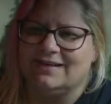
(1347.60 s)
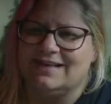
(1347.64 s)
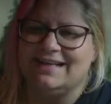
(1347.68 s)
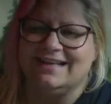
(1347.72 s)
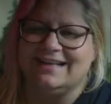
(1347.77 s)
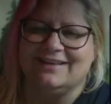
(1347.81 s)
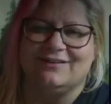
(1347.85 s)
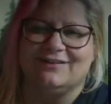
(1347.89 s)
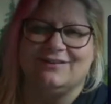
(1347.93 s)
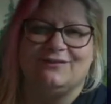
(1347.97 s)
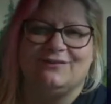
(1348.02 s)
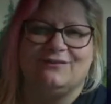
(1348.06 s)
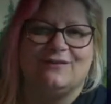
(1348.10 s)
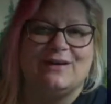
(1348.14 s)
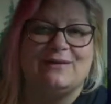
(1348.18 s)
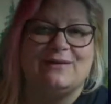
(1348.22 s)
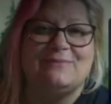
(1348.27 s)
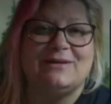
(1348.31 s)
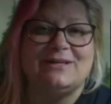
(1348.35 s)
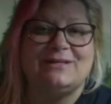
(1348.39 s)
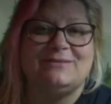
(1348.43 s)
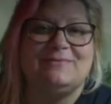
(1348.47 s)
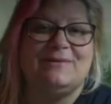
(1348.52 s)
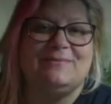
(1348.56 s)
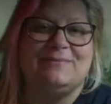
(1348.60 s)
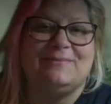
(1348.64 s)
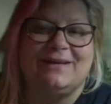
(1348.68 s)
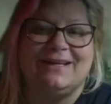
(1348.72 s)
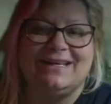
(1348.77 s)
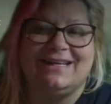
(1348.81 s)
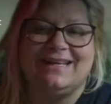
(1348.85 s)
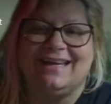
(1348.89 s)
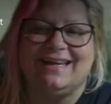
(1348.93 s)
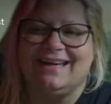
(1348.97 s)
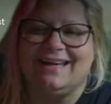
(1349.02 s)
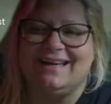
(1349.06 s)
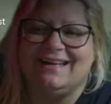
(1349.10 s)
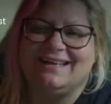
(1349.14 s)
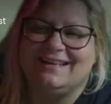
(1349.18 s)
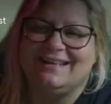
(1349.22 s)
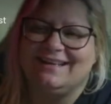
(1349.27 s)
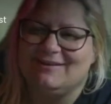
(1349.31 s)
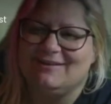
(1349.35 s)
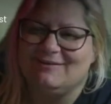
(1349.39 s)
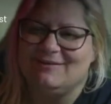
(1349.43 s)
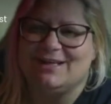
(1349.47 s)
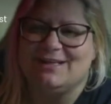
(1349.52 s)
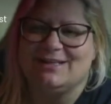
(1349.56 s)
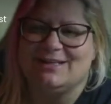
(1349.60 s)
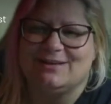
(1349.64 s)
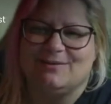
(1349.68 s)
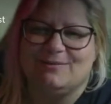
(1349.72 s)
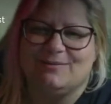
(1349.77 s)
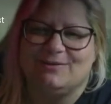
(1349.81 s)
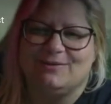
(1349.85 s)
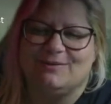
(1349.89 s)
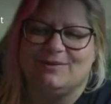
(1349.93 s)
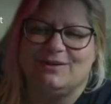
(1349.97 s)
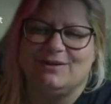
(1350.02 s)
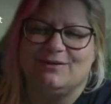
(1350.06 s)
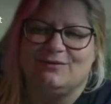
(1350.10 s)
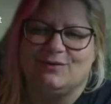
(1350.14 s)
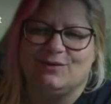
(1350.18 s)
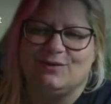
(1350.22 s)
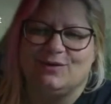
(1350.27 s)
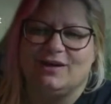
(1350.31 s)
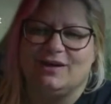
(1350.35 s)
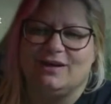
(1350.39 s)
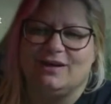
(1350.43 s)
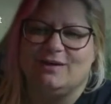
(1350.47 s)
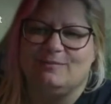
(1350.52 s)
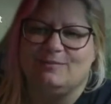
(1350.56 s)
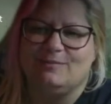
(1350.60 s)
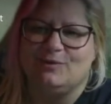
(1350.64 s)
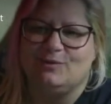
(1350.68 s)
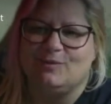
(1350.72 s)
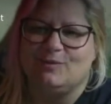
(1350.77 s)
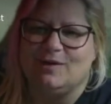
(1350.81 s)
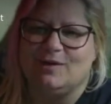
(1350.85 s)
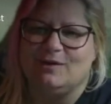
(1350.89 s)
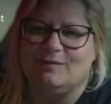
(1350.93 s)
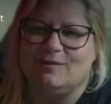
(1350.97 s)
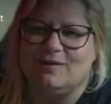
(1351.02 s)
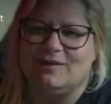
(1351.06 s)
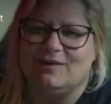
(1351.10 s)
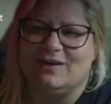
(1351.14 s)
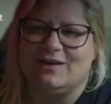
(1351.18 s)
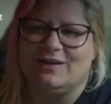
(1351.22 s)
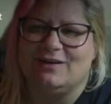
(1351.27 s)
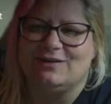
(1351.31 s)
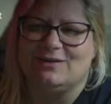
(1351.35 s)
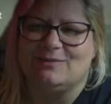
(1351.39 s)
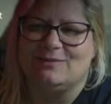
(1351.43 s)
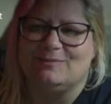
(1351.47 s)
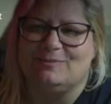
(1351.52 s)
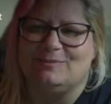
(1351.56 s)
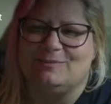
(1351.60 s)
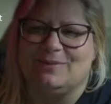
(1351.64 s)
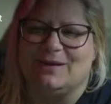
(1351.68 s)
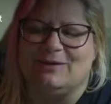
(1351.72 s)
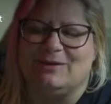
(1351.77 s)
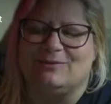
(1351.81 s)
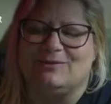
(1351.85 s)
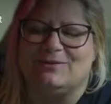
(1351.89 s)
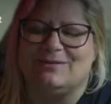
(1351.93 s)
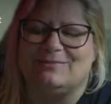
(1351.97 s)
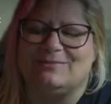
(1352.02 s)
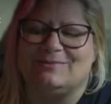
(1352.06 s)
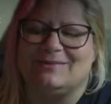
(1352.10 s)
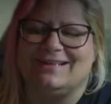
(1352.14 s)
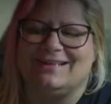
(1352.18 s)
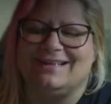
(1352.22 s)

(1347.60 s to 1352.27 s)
Fred must be my cat. He wakes up 3 to 4 a.m. to run around the house and pounce me.